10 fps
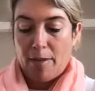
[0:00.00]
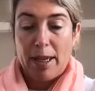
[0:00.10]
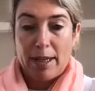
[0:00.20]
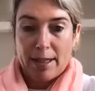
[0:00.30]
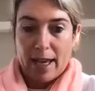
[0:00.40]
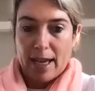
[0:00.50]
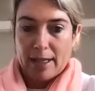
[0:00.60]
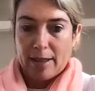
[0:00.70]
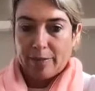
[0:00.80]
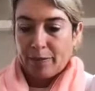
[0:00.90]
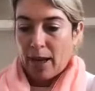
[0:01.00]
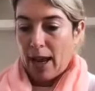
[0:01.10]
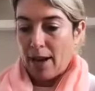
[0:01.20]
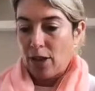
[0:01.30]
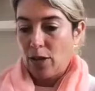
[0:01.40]
pea size,
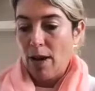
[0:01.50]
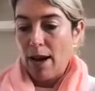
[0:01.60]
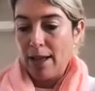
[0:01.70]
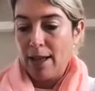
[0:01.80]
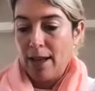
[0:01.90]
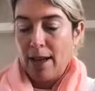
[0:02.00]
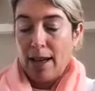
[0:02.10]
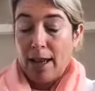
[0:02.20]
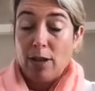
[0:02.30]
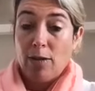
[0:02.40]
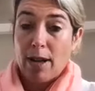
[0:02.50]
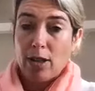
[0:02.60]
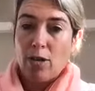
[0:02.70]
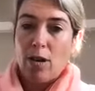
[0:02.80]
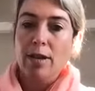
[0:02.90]
and it's quite
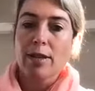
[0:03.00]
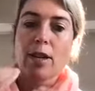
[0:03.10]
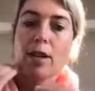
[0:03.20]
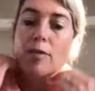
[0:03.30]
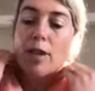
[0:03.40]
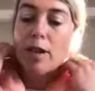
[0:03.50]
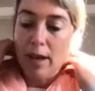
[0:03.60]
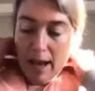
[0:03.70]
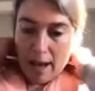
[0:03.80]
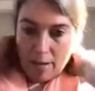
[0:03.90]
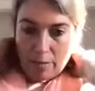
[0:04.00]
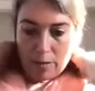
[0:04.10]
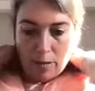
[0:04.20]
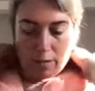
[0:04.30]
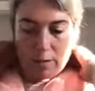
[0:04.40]
strong. It's got a very
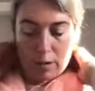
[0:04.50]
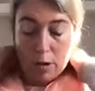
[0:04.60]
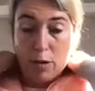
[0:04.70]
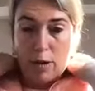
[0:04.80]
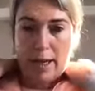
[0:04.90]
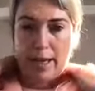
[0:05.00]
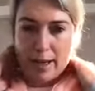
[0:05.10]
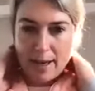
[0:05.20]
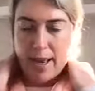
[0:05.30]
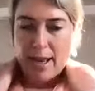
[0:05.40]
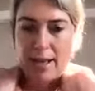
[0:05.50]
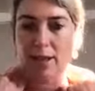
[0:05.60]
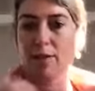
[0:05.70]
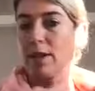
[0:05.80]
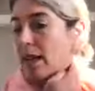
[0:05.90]
cooling and
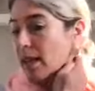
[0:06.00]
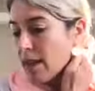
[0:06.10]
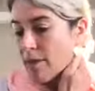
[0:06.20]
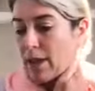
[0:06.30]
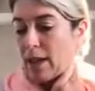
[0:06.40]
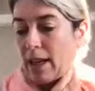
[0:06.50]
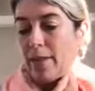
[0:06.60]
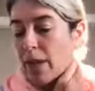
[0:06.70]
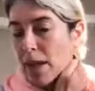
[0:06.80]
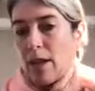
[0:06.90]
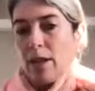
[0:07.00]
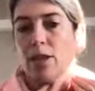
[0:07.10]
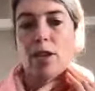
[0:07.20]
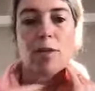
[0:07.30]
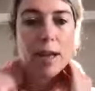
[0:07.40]
sort of tingly feeling.
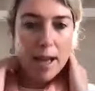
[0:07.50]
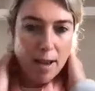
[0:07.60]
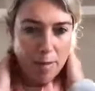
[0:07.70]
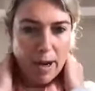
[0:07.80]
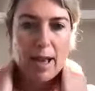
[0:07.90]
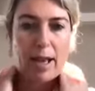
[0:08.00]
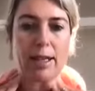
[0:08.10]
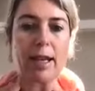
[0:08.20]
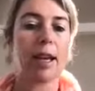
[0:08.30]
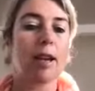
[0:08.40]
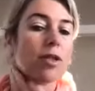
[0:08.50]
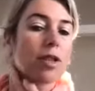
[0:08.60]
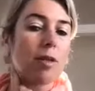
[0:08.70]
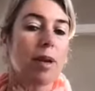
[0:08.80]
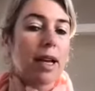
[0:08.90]
So when I apply it, I
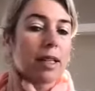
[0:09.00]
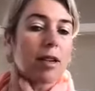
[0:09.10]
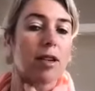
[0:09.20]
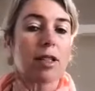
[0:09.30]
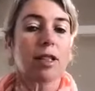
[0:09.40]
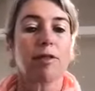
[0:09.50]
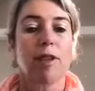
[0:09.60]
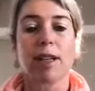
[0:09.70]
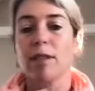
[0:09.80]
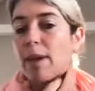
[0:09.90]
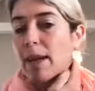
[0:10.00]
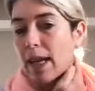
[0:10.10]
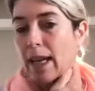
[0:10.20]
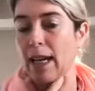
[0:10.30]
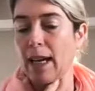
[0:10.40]
also apply it a lot to the front of my
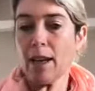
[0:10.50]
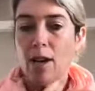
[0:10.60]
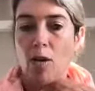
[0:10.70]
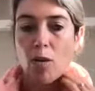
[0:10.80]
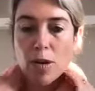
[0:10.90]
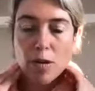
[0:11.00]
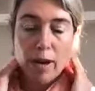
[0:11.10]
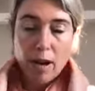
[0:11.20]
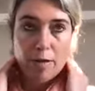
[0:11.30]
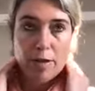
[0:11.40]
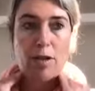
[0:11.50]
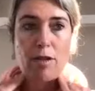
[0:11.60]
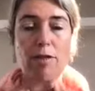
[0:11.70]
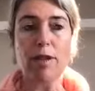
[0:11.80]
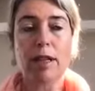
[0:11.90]
neck here, although we often
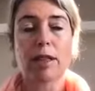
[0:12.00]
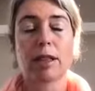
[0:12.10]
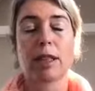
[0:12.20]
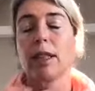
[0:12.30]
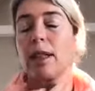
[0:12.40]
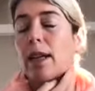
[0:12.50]
don't feel